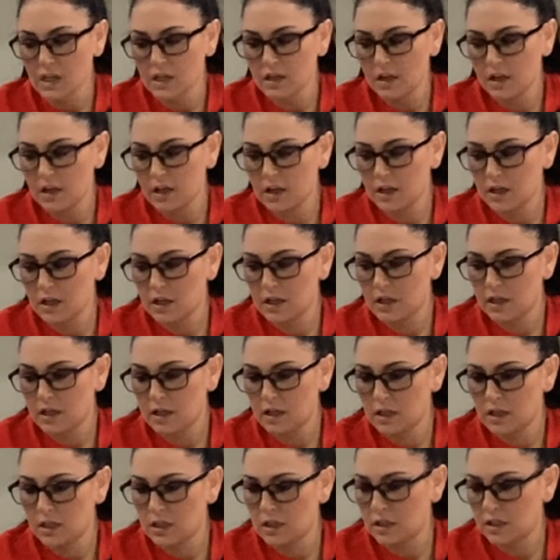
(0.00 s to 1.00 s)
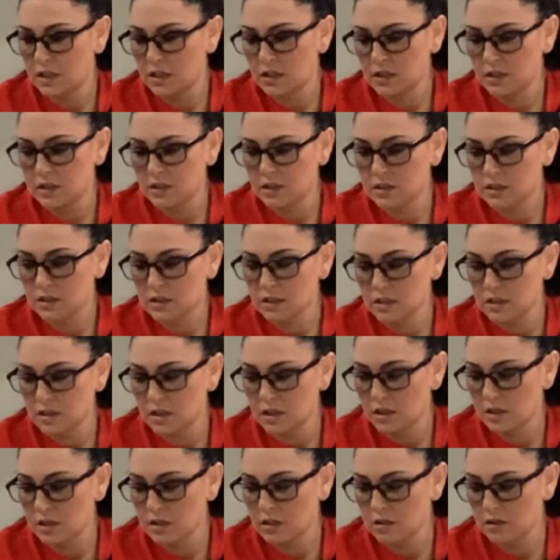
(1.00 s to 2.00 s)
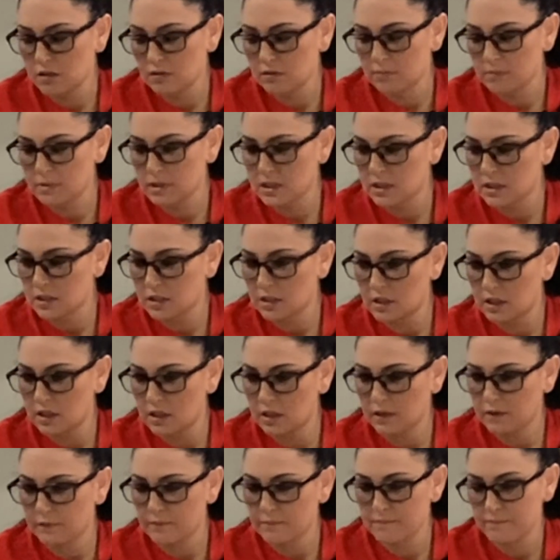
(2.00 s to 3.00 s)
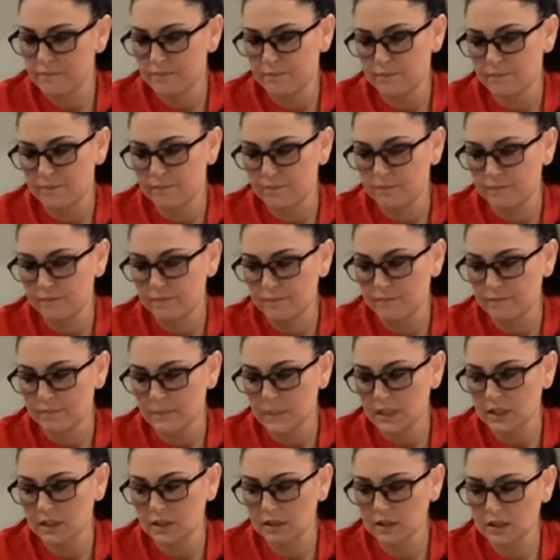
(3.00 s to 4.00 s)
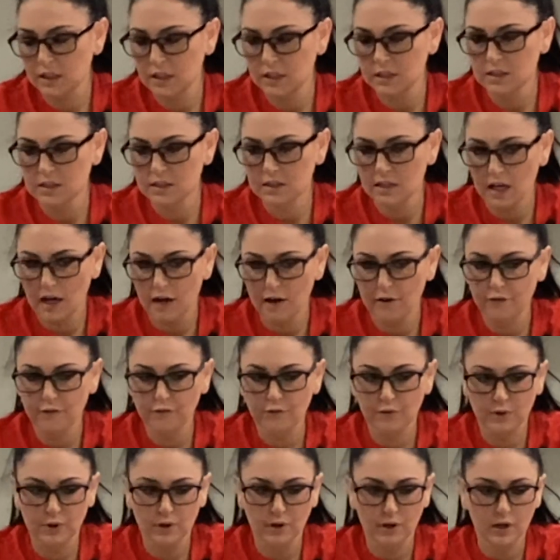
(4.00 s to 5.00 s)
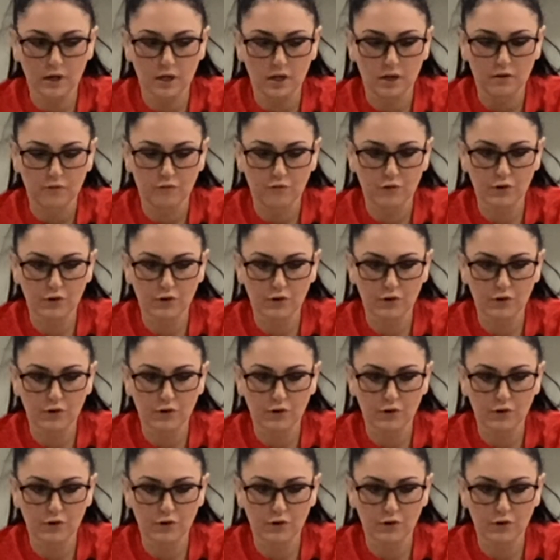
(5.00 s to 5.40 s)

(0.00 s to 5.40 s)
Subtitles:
And let me see. I think that's that for